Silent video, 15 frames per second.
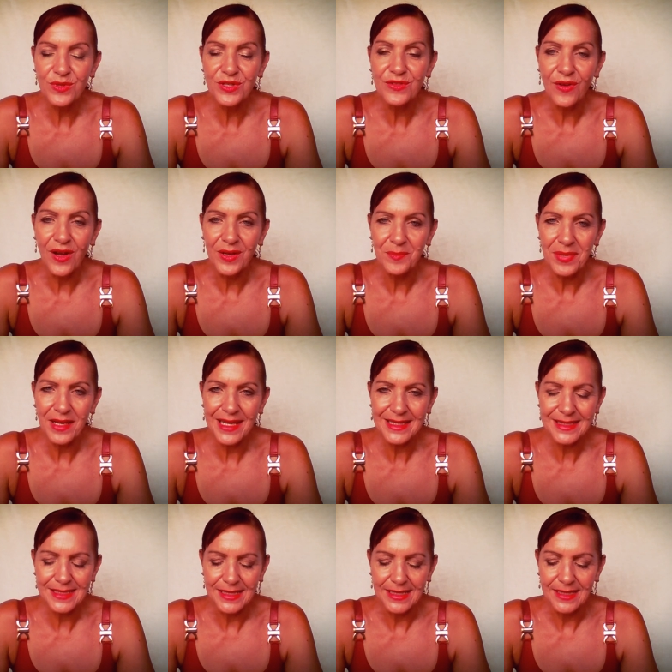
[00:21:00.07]
with divine
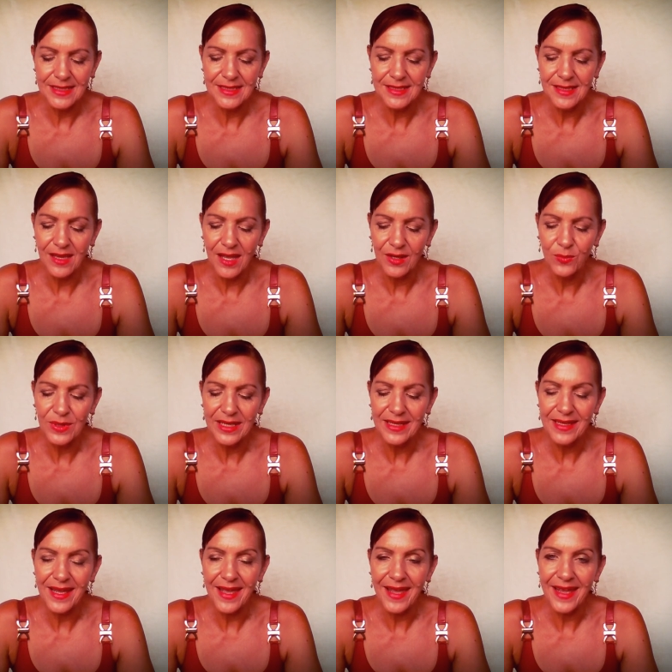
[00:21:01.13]
blessing, it is like we
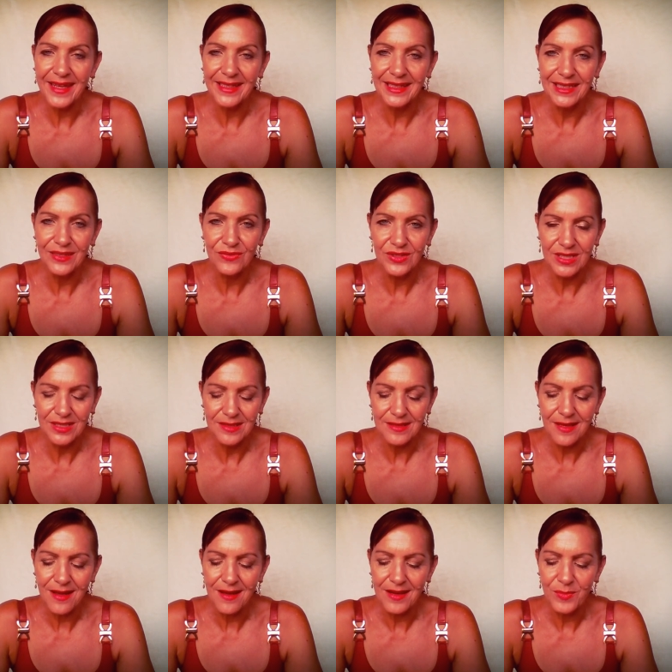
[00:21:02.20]
get a hand lifting
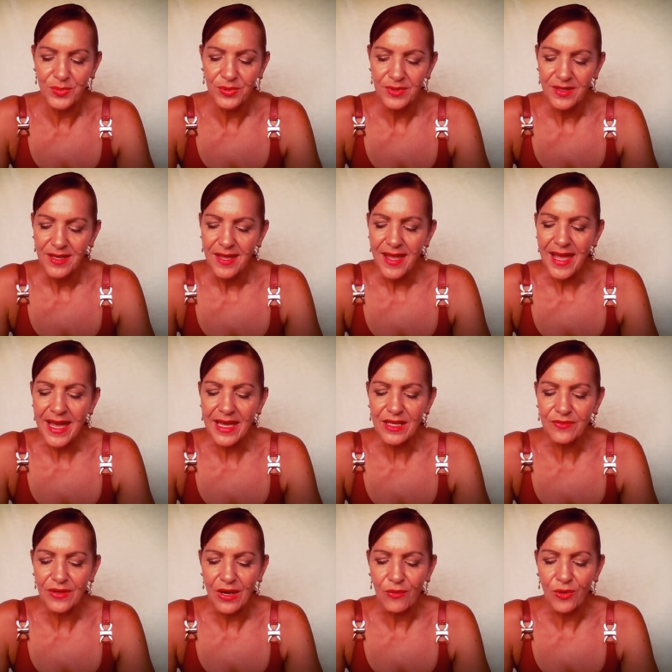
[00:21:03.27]
us up
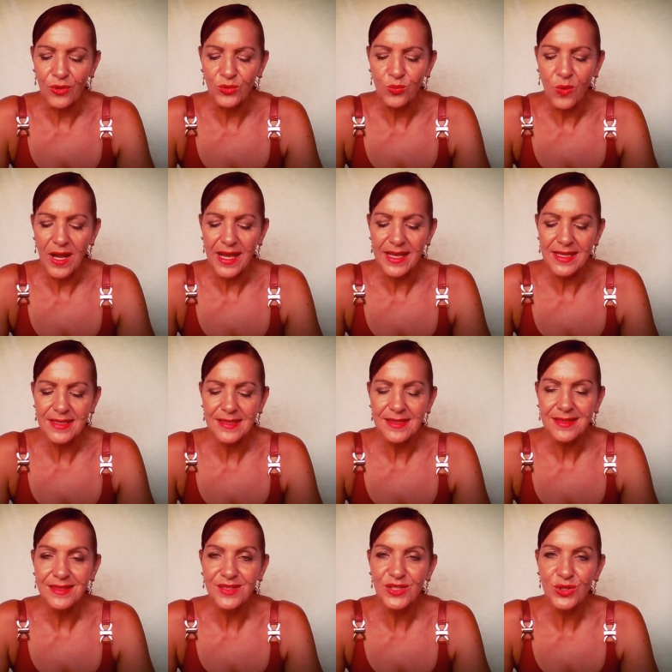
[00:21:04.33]
out of our old ways
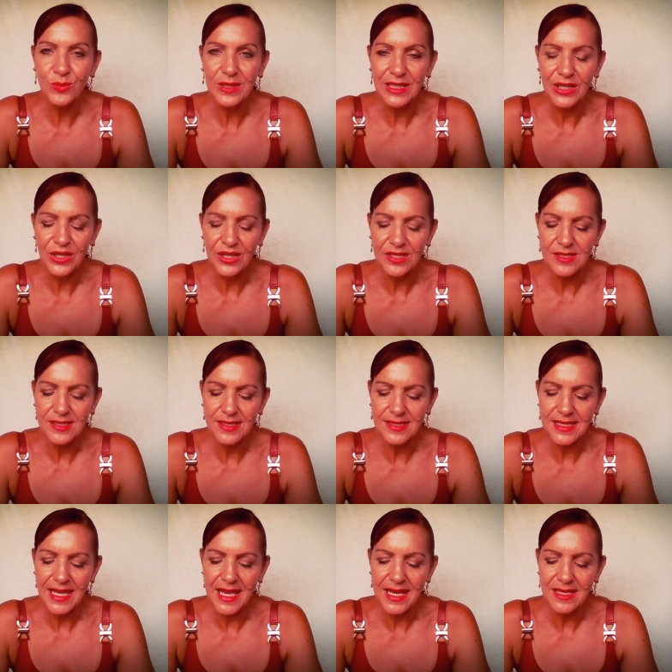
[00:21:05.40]
until we learn to
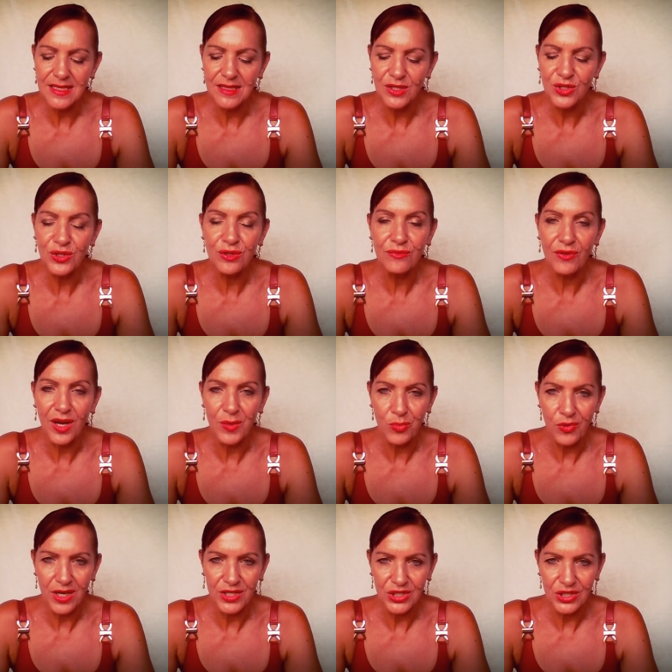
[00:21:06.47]
stand in the new
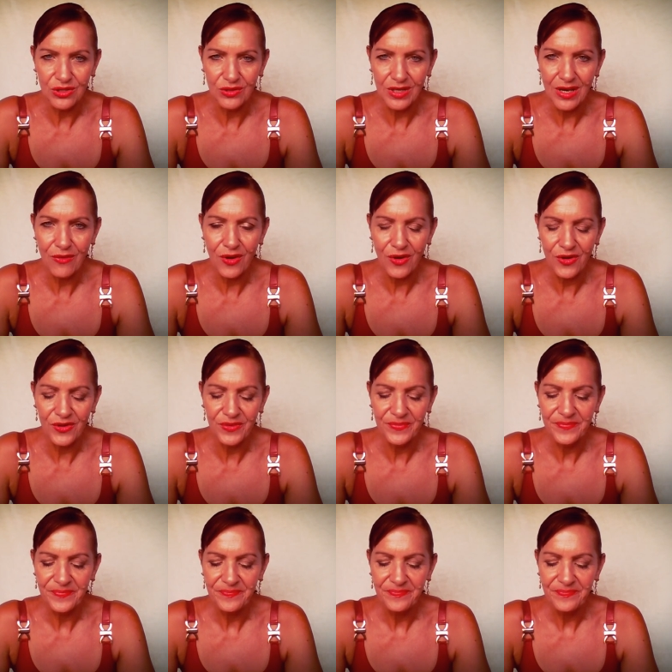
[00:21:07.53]
vibration on our own.